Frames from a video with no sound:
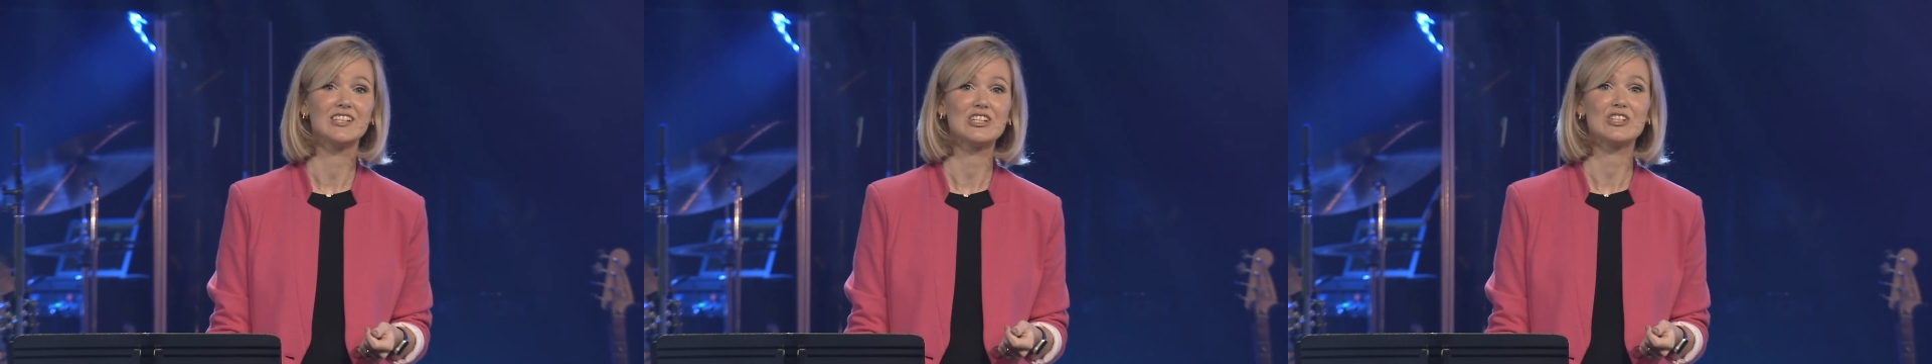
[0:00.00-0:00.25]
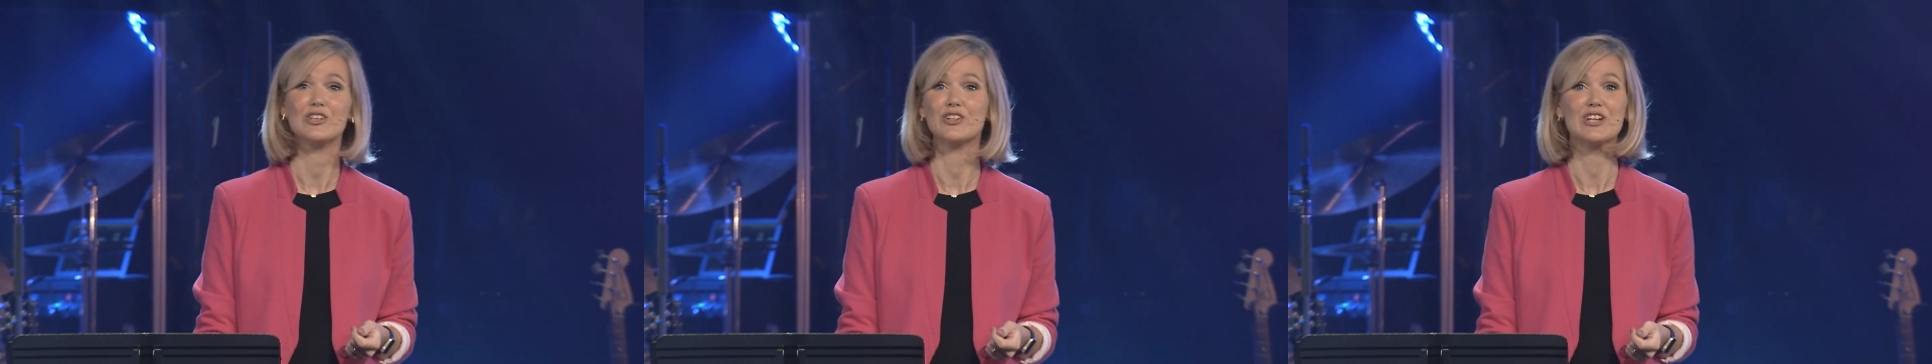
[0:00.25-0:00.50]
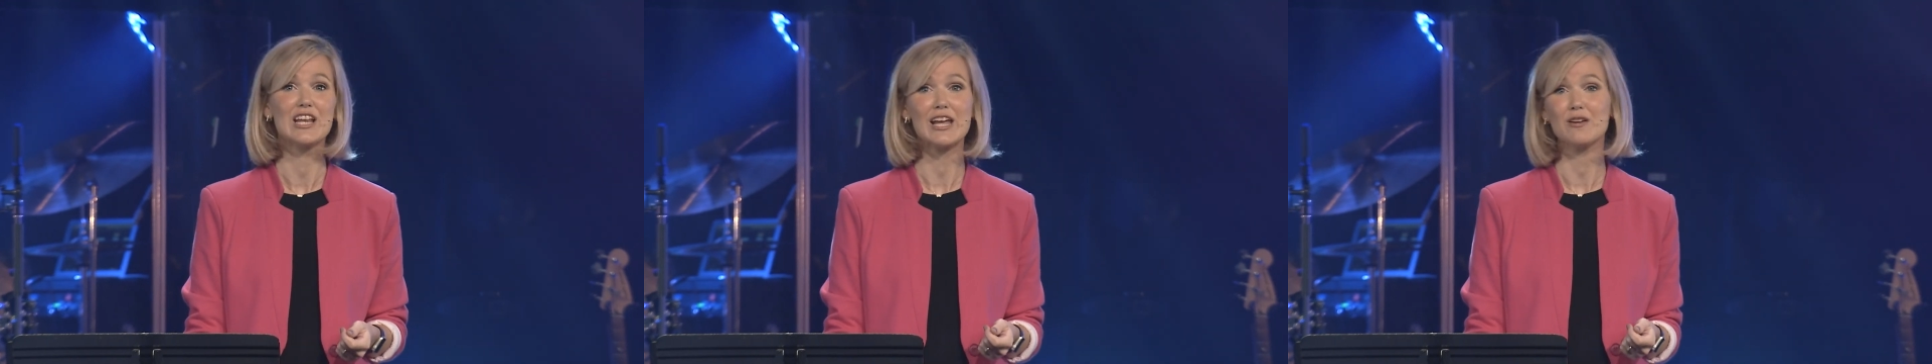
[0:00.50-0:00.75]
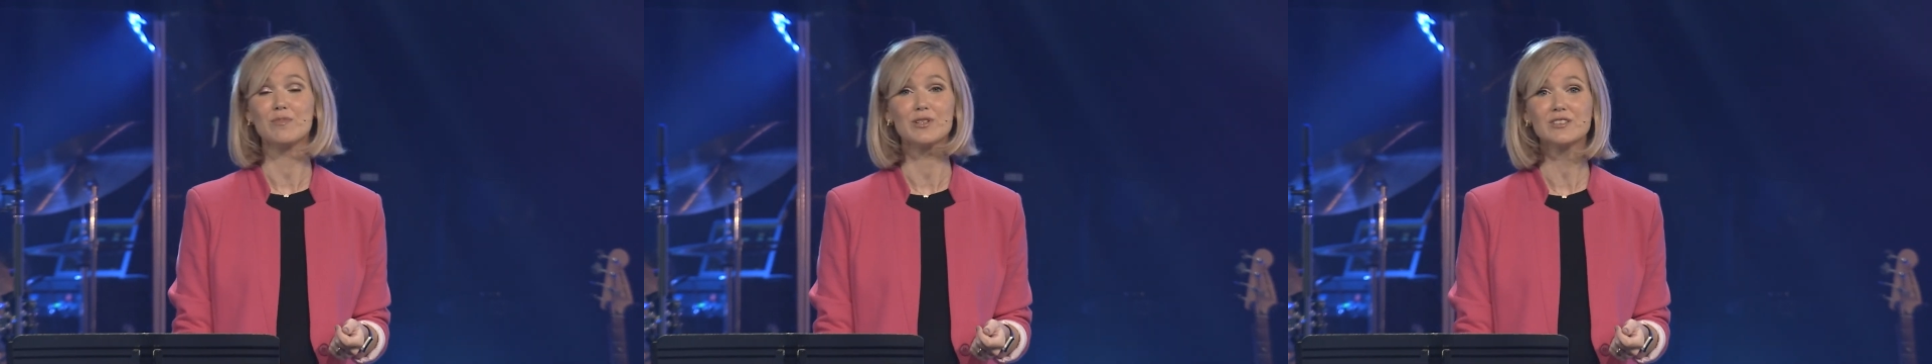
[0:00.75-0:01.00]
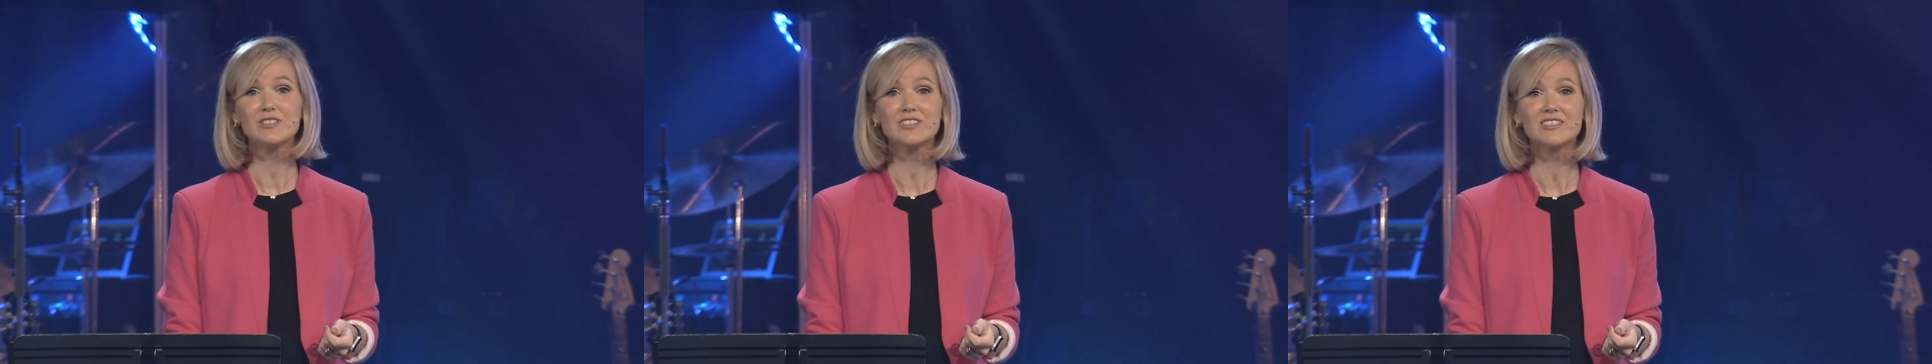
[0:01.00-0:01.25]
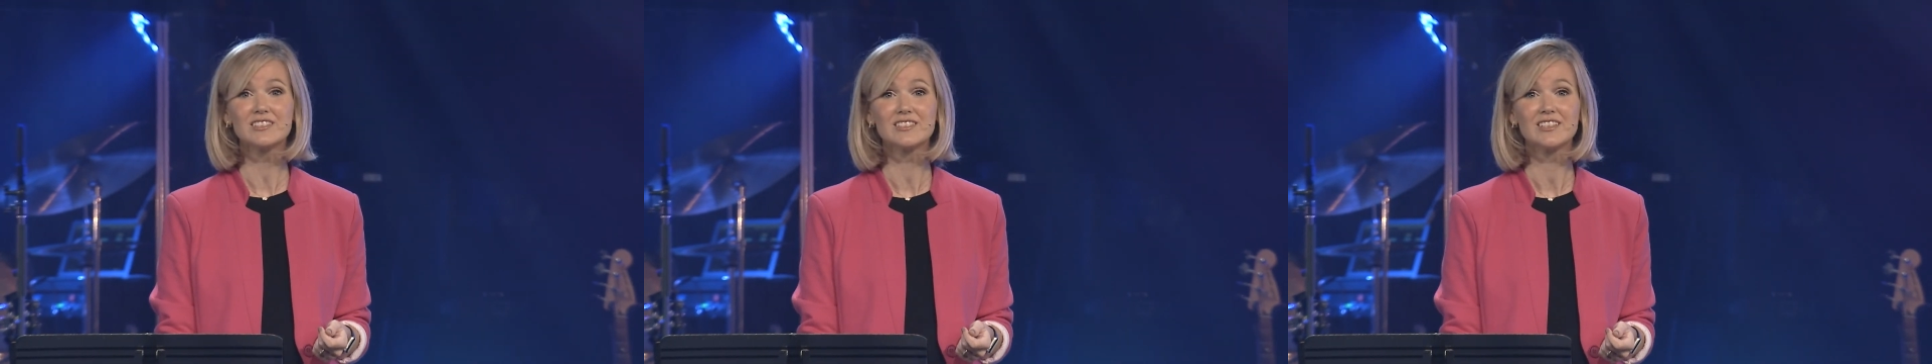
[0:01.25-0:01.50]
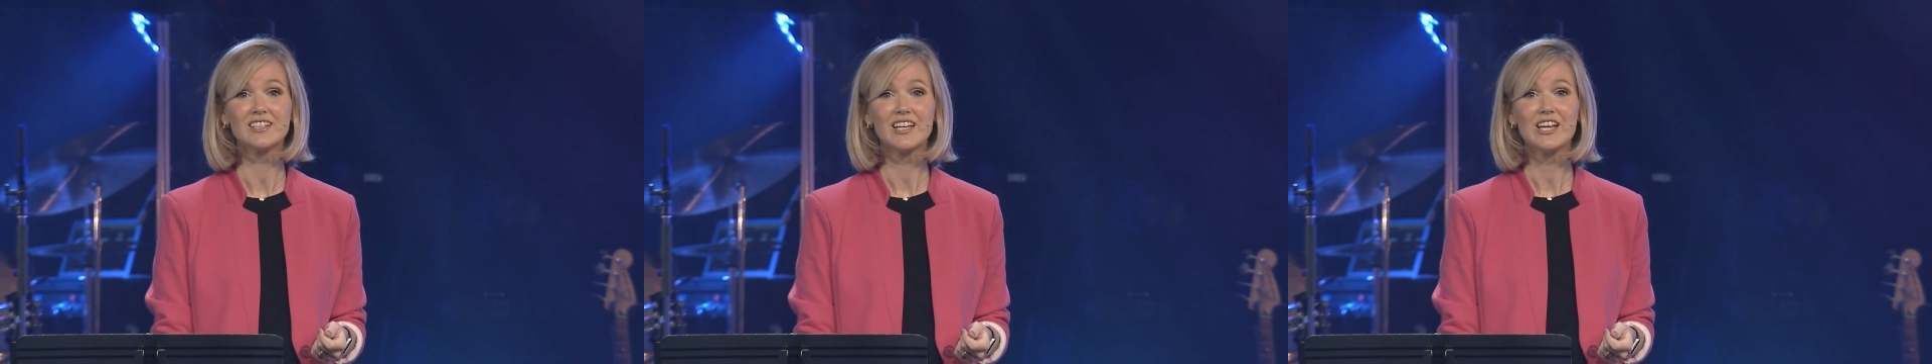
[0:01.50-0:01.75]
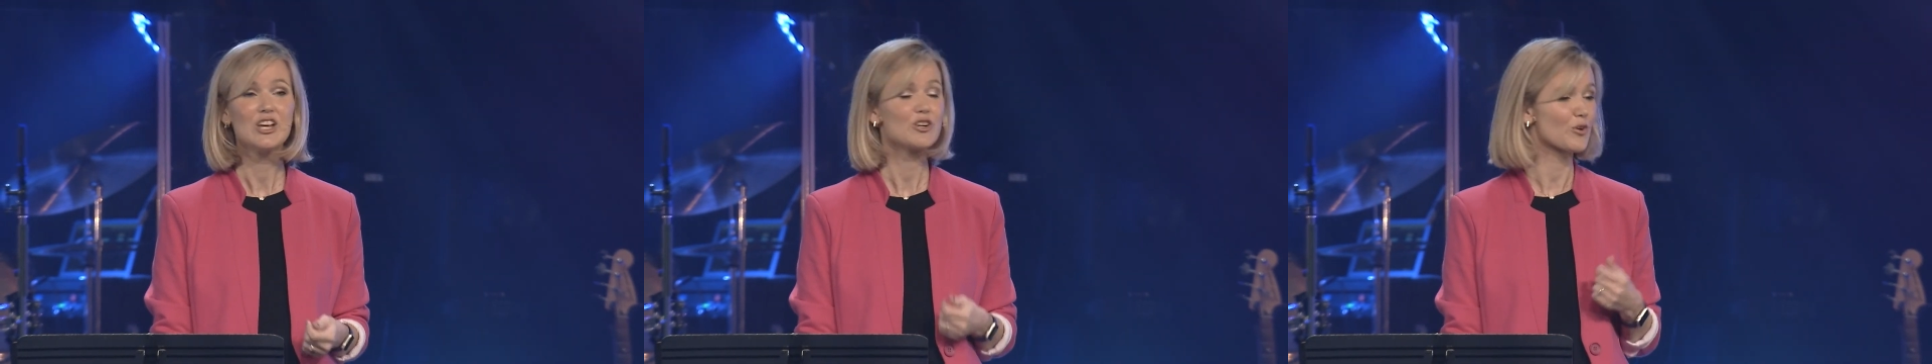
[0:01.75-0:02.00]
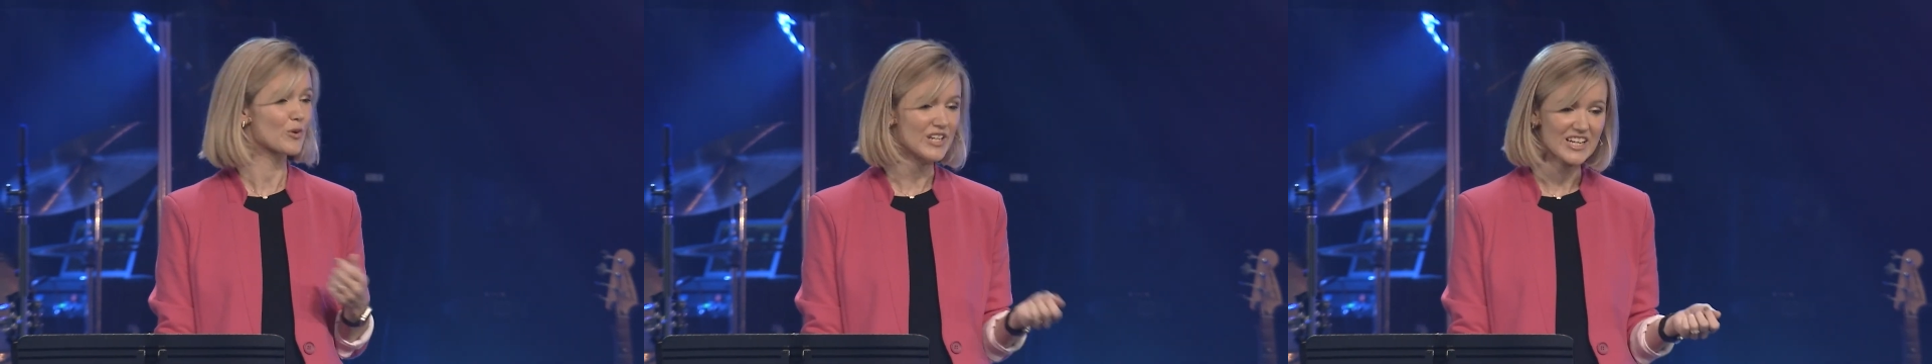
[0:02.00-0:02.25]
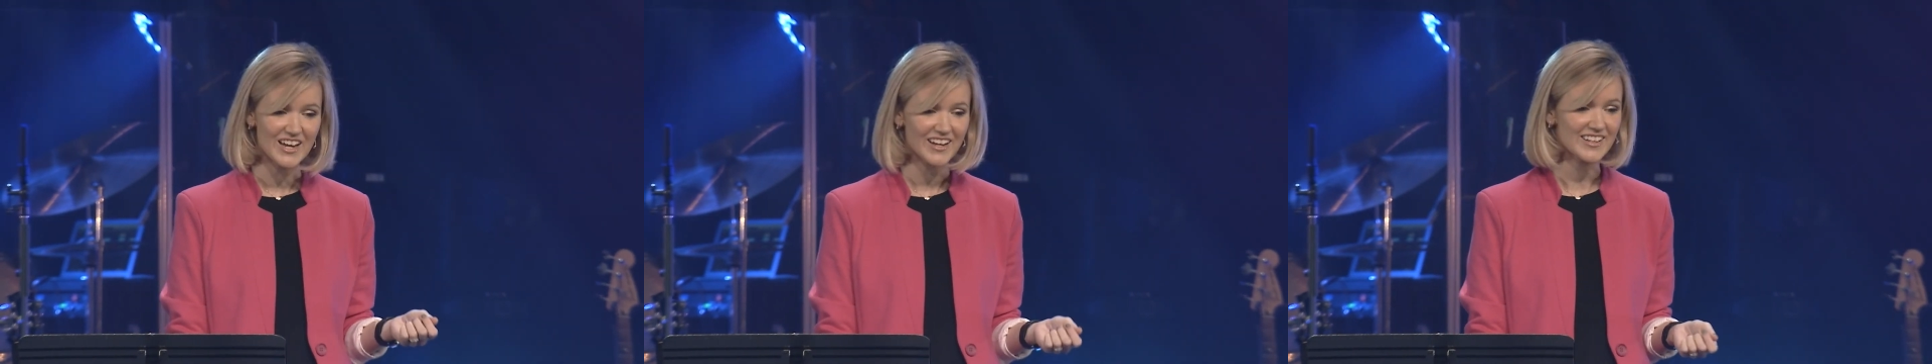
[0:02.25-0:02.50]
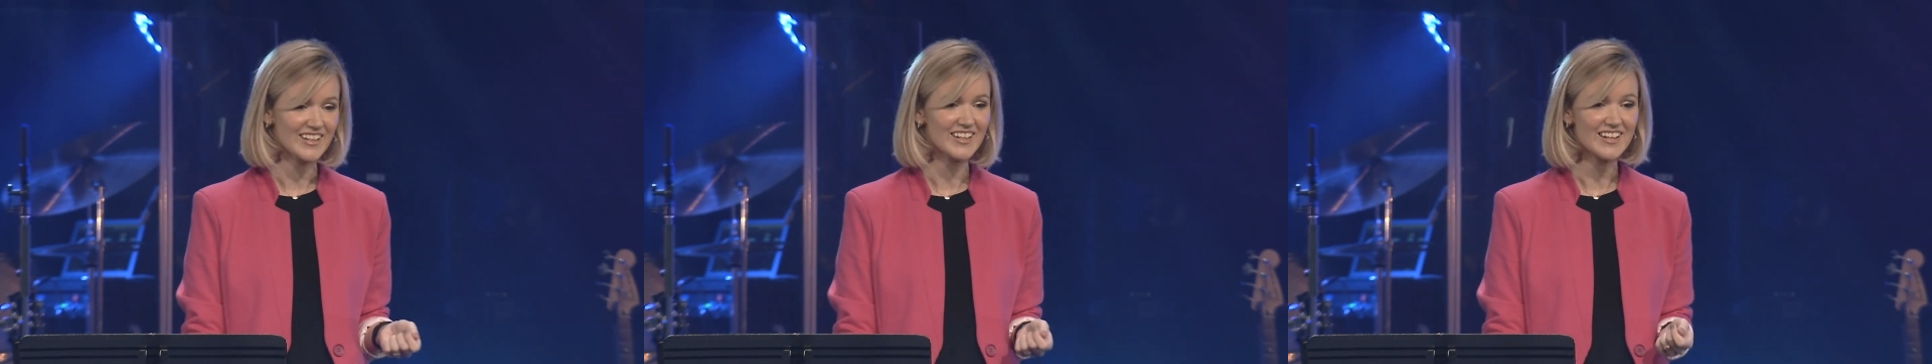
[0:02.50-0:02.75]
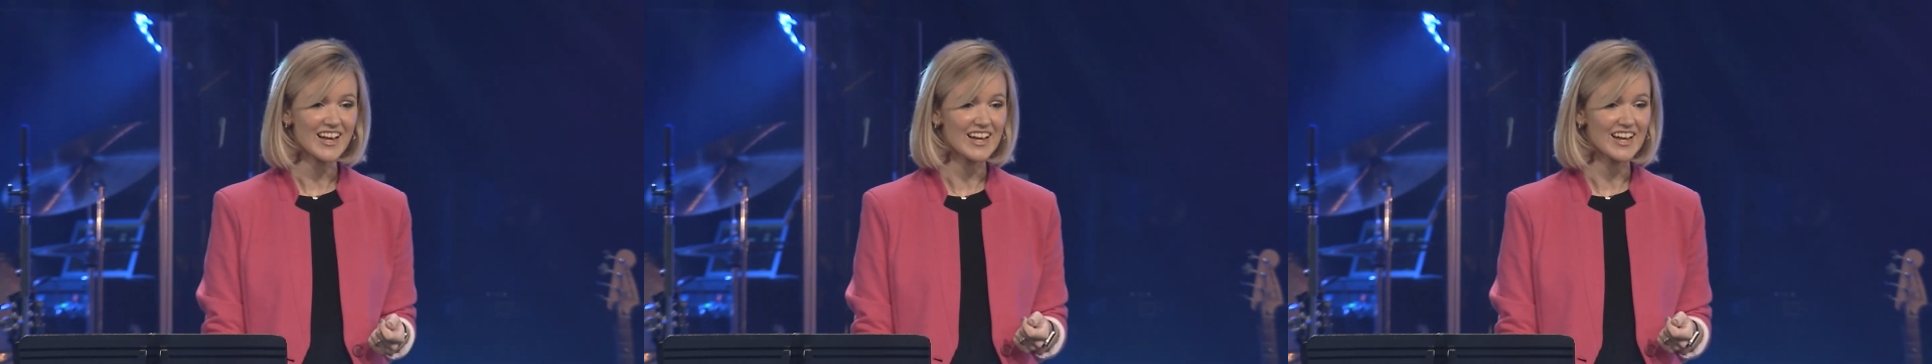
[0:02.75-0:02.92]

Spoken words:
Your neighbors, created